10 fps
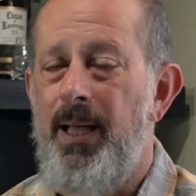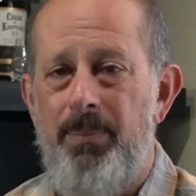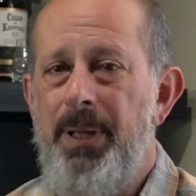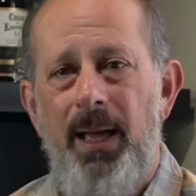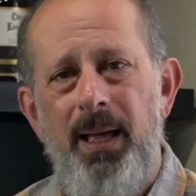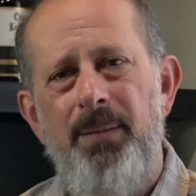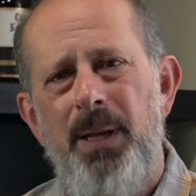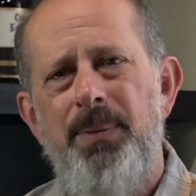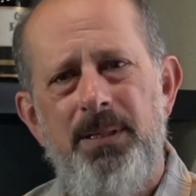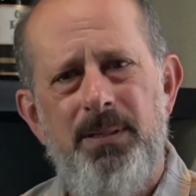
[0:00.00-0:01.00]
I mean, I,
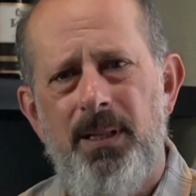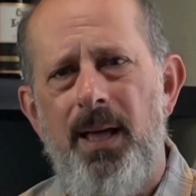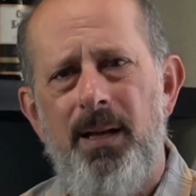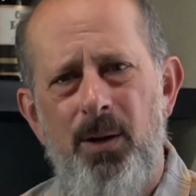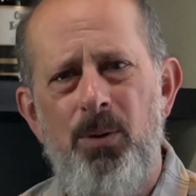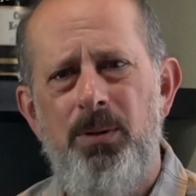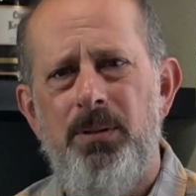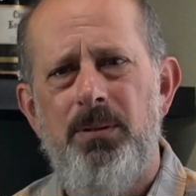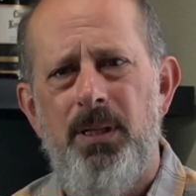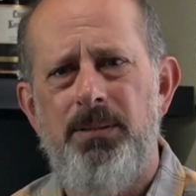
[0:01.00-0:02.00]
maybe it's a lot of
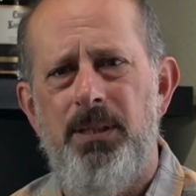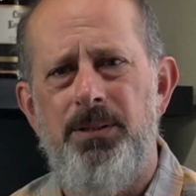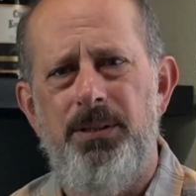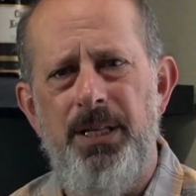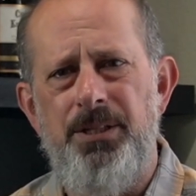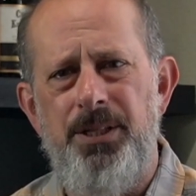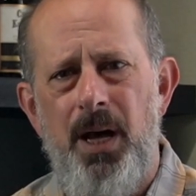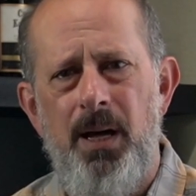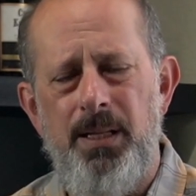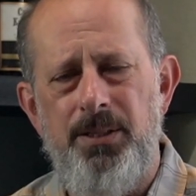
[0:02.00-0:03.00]
oak because it's it's young.